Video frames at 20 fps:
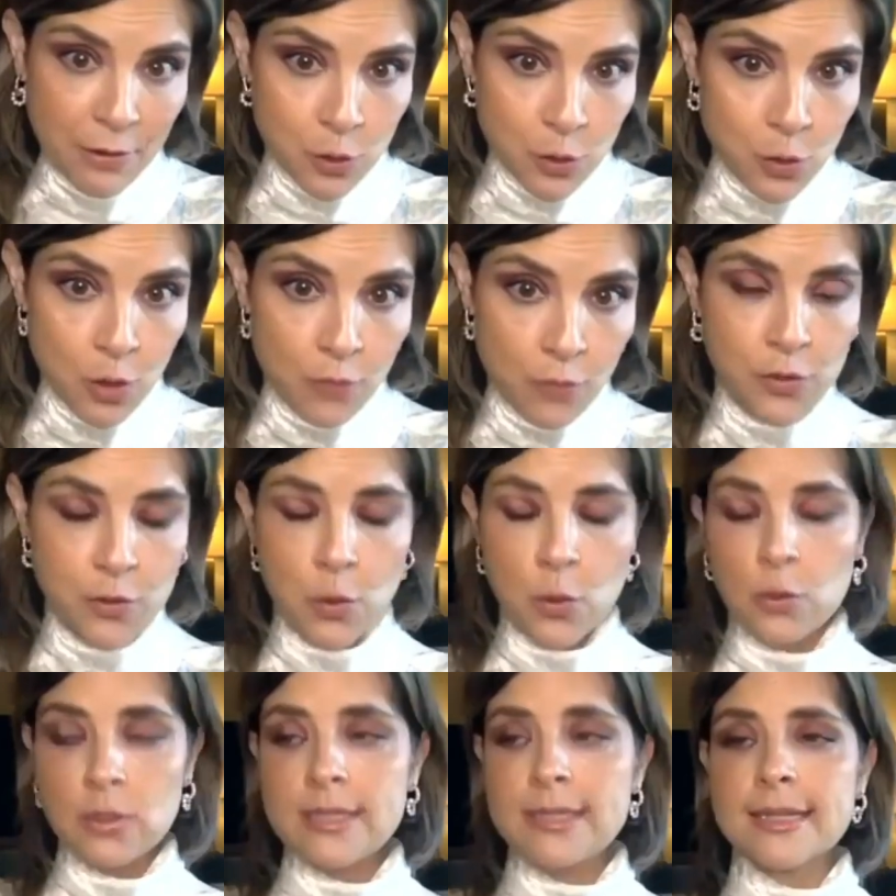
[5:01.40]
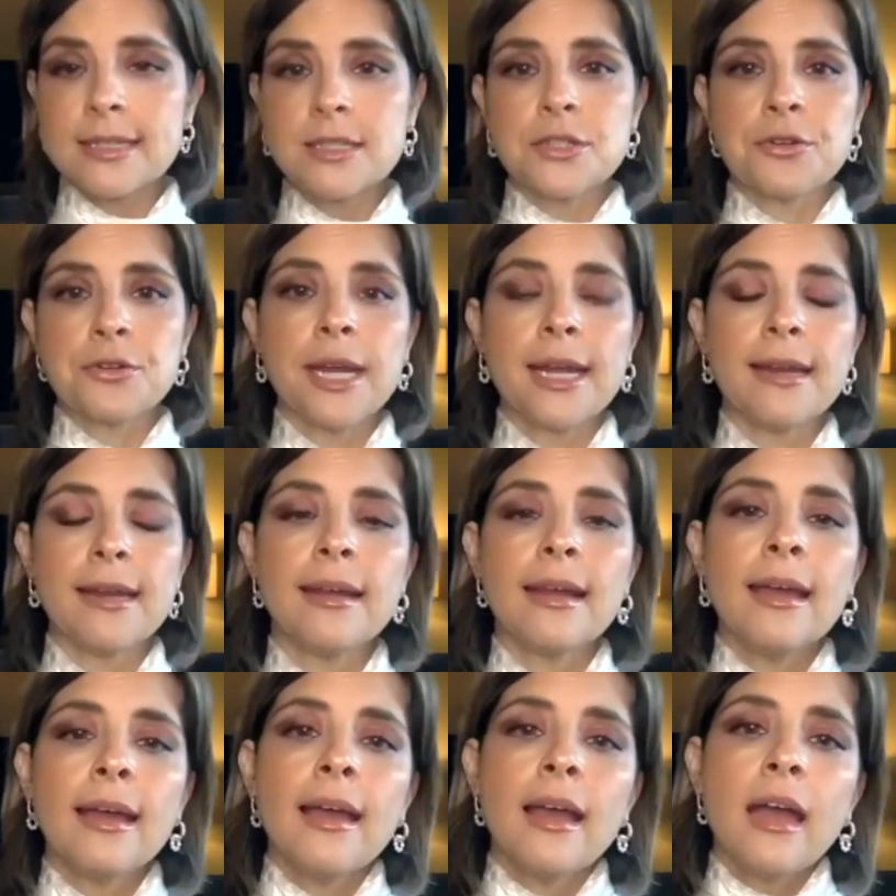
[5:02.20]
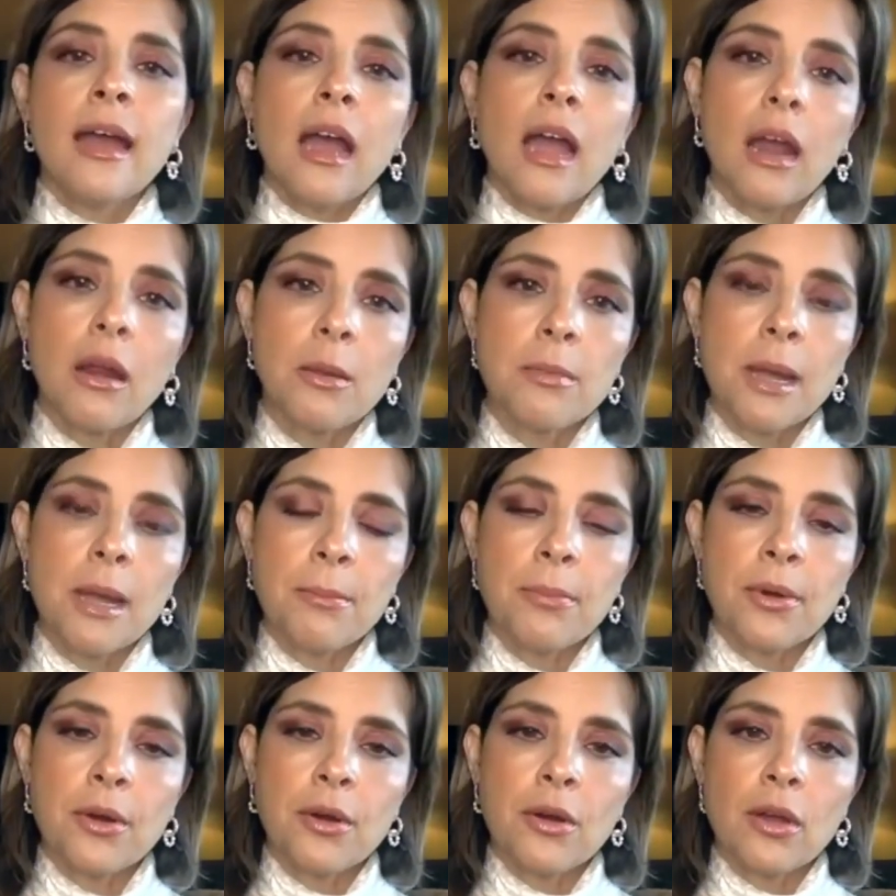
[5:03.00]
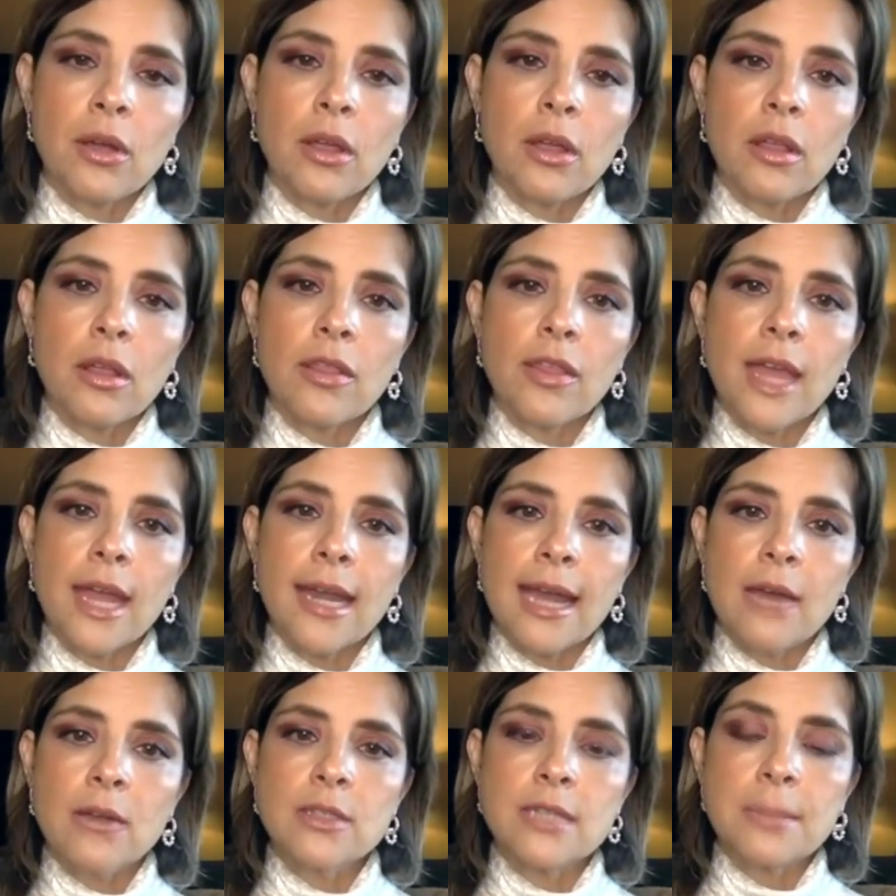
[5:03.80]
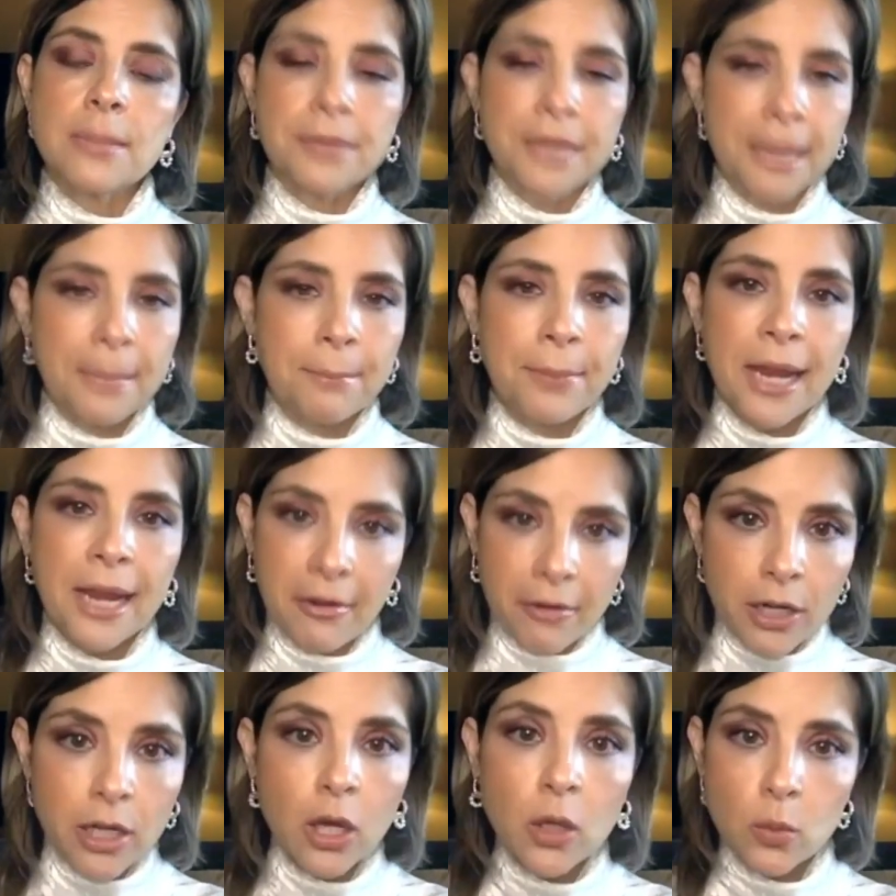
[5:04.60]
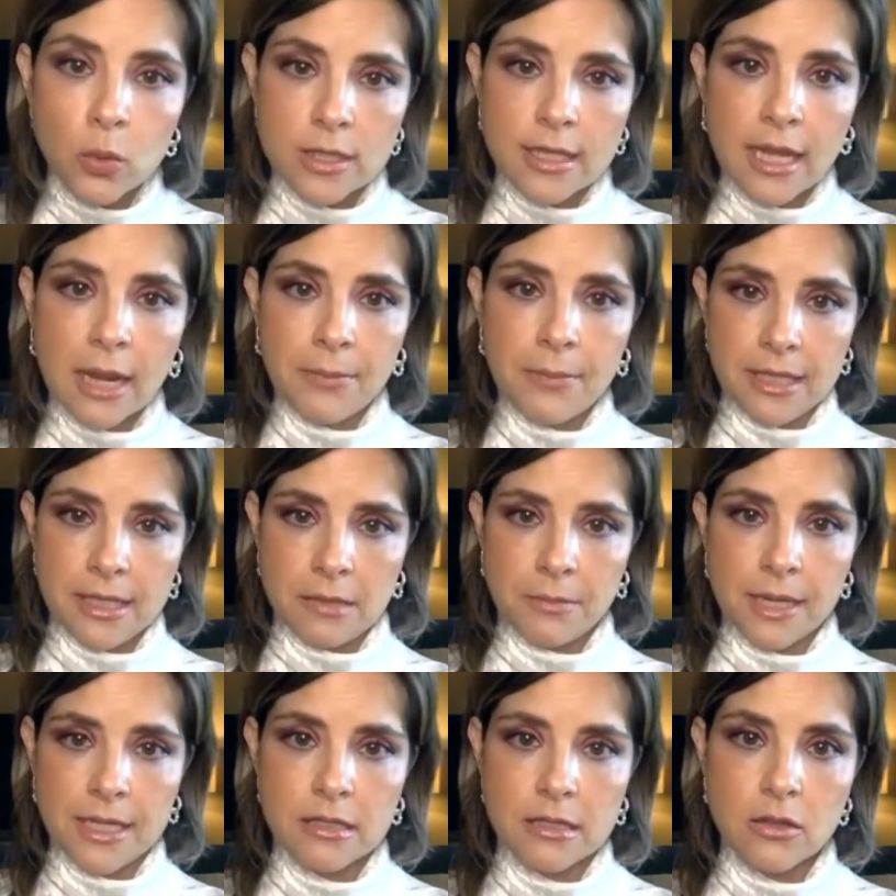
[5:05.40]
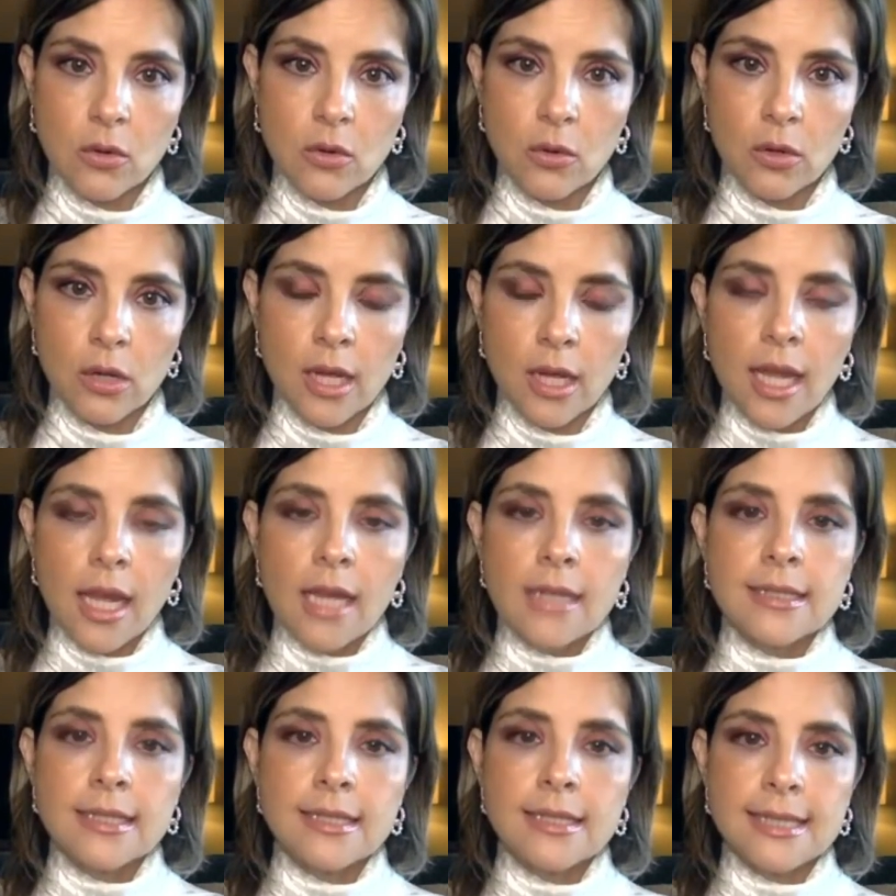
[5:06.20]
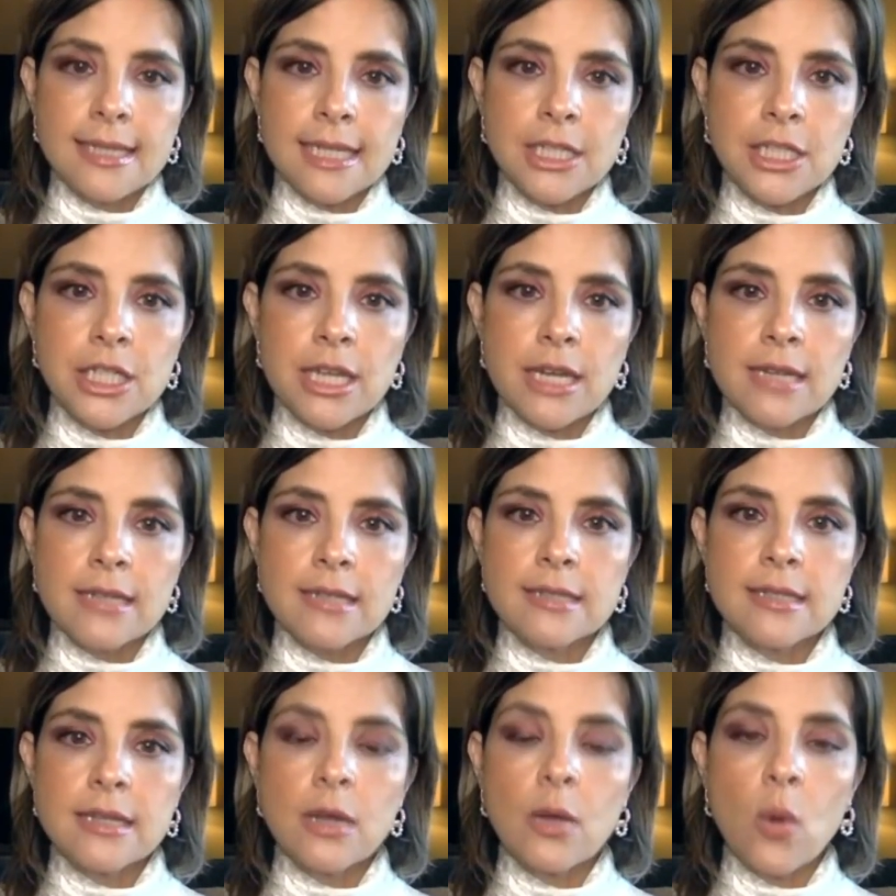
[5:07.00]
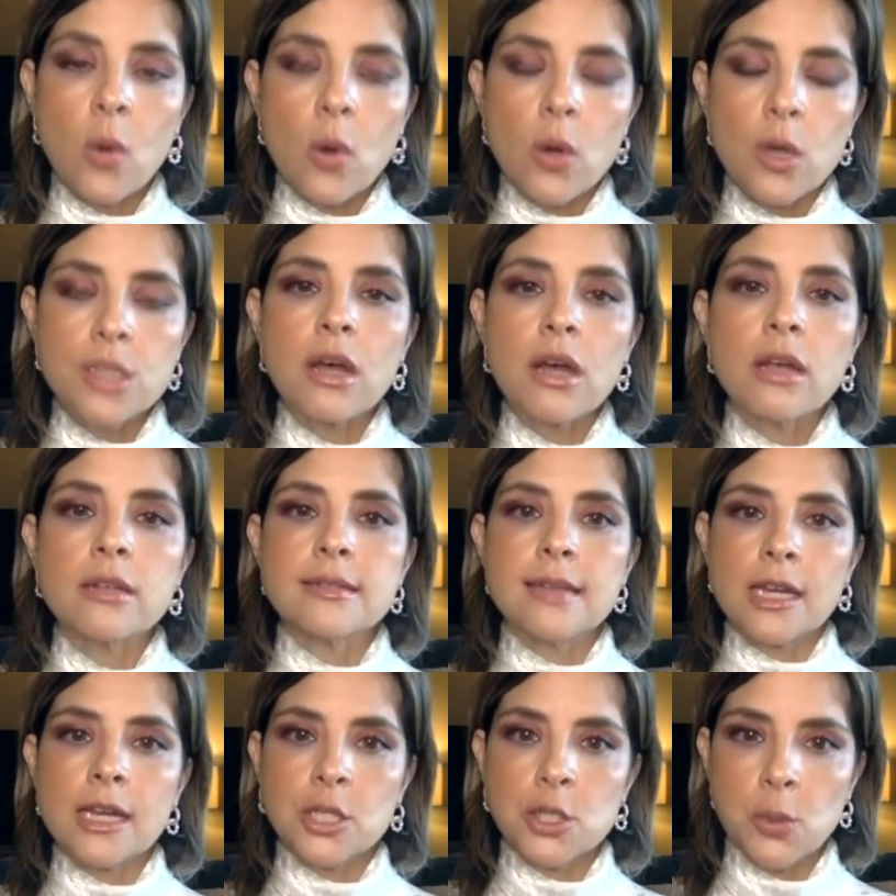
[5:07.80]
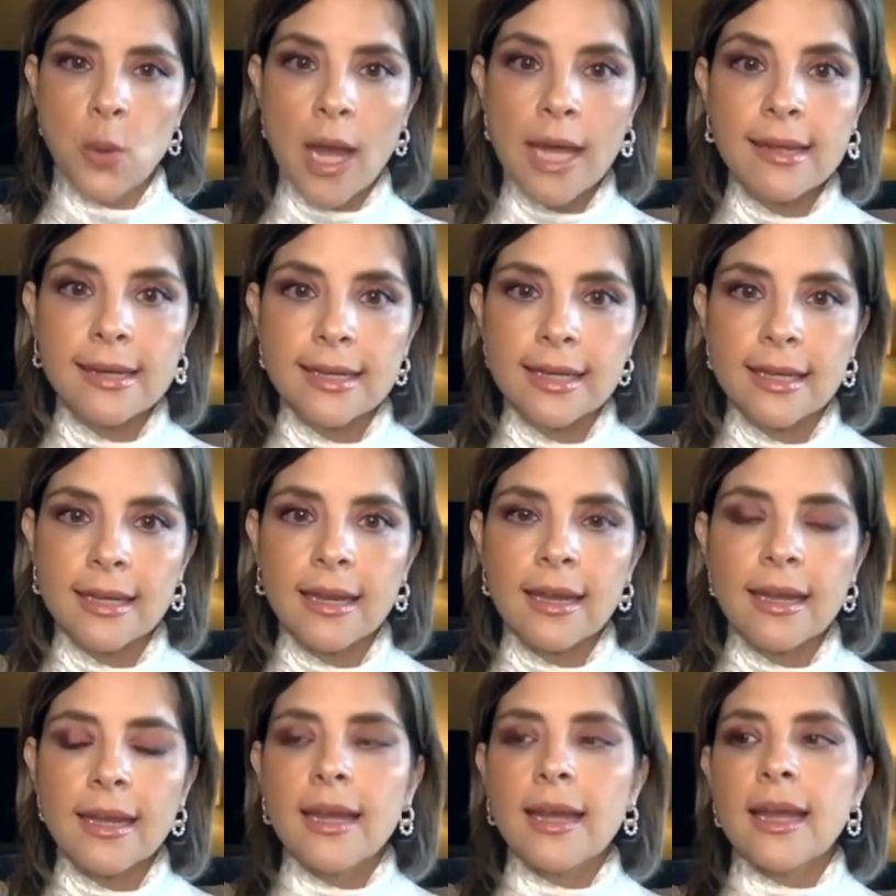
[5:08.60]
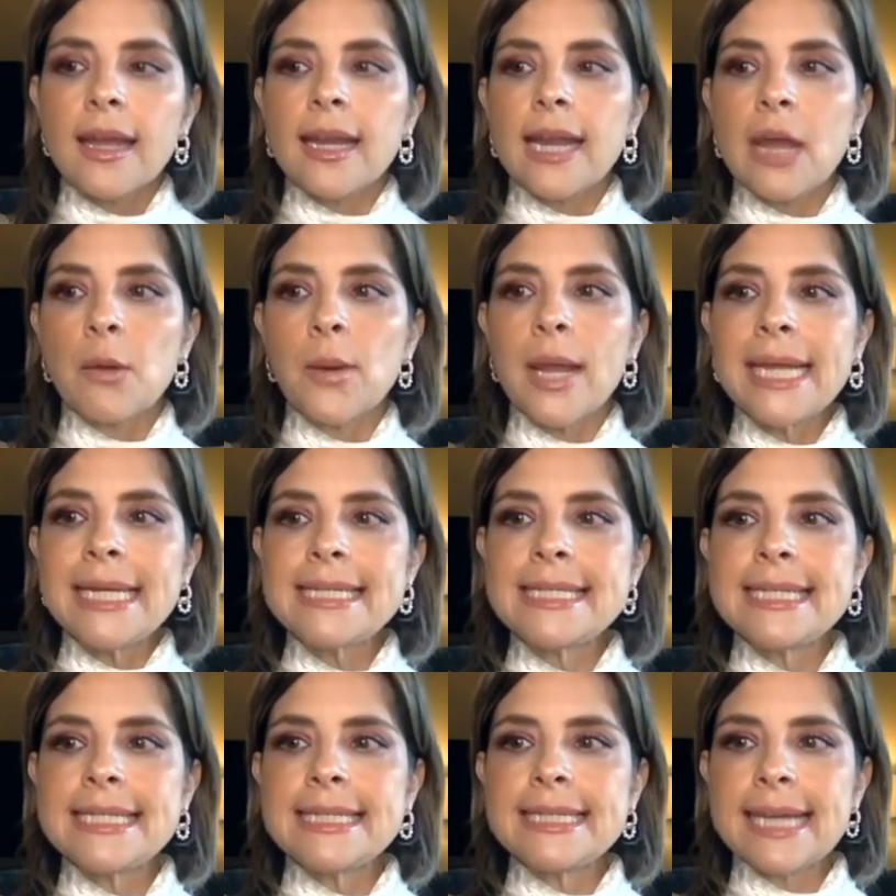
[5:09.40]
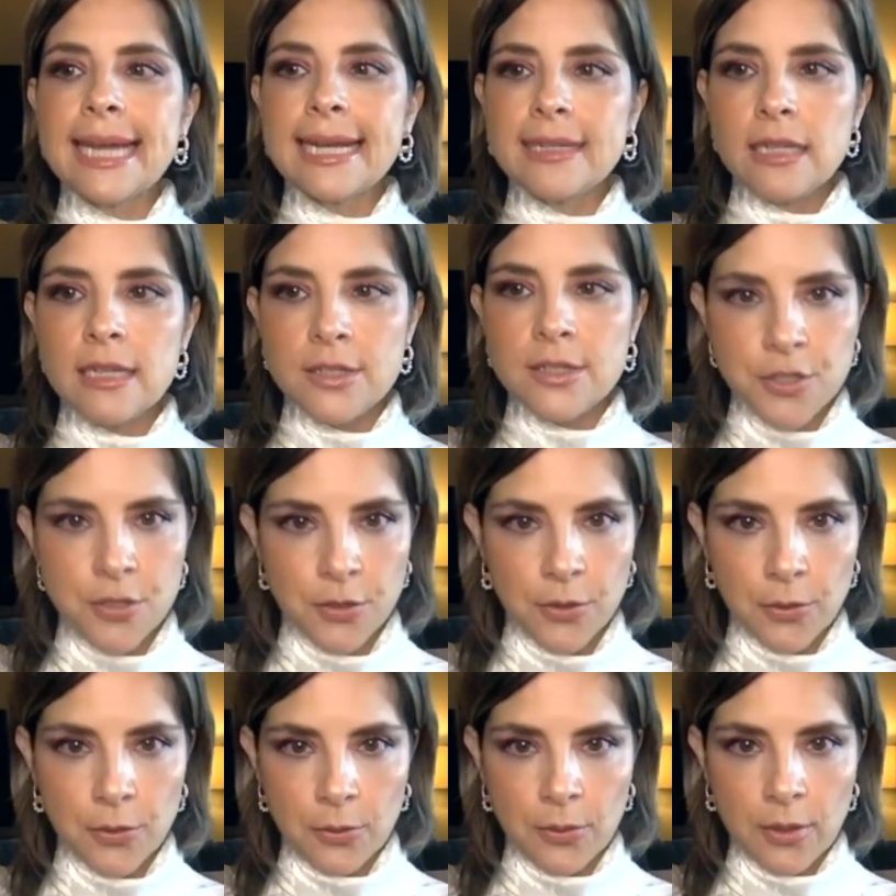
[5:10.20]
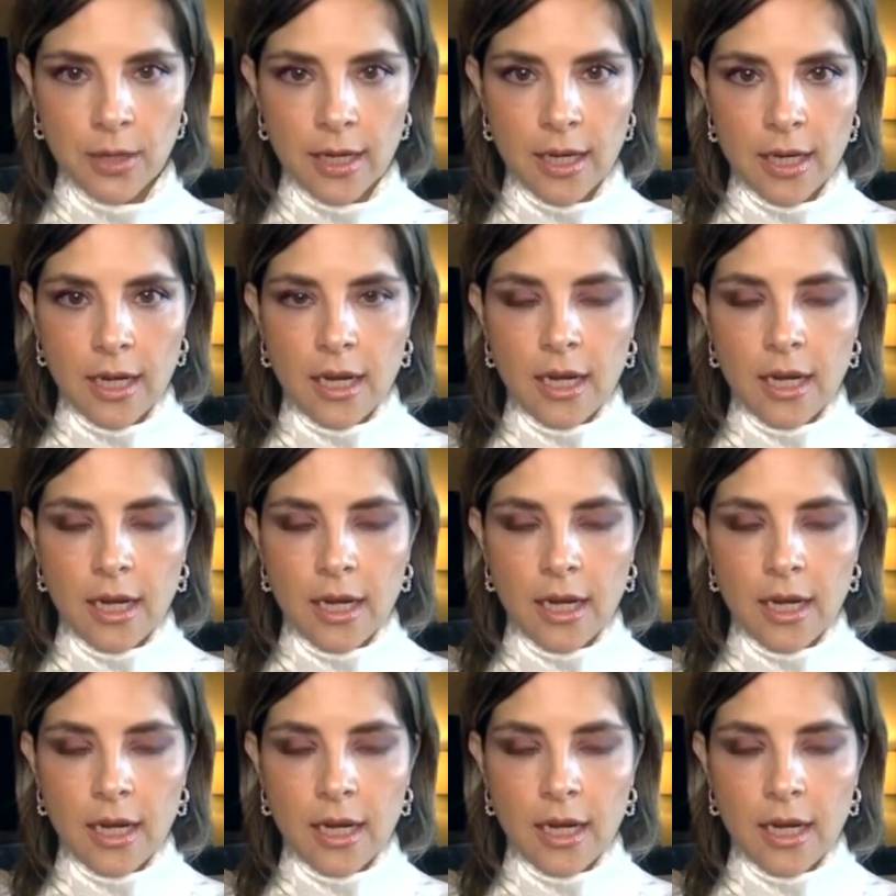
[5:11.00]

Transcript: I was 12 years old, sixth grade, I remember they announced that Planned Parenthood was coming to my school to teach us a course on sexuality. Now, 1992,